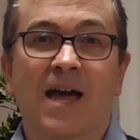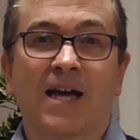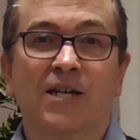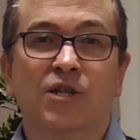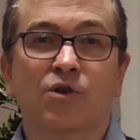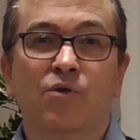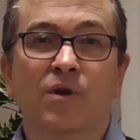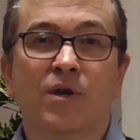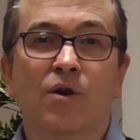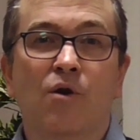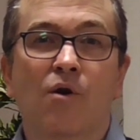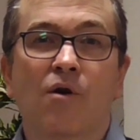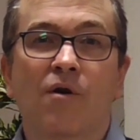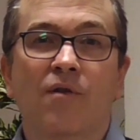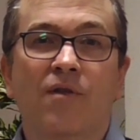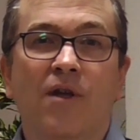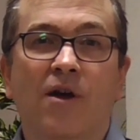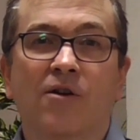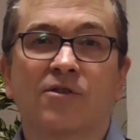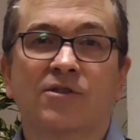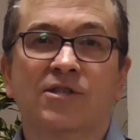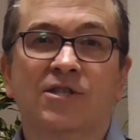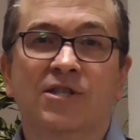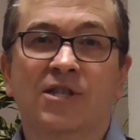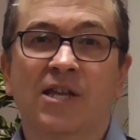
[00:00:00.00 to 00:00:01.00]
doing all
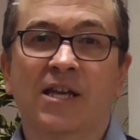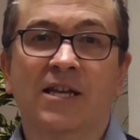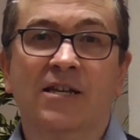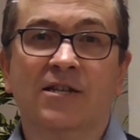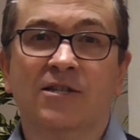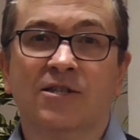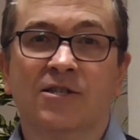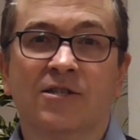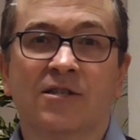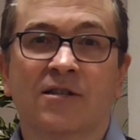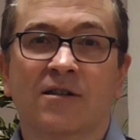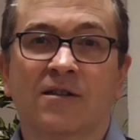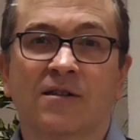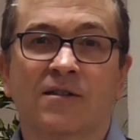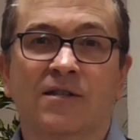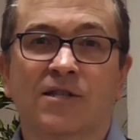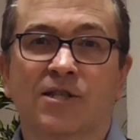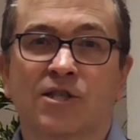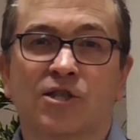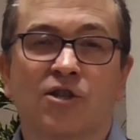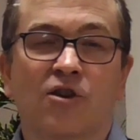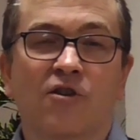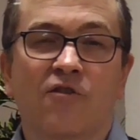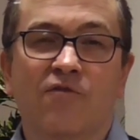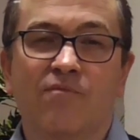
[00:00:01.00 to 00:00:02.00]
those things to
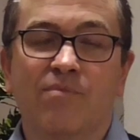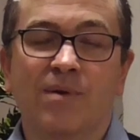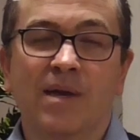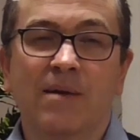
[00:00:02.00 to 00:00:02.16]
serve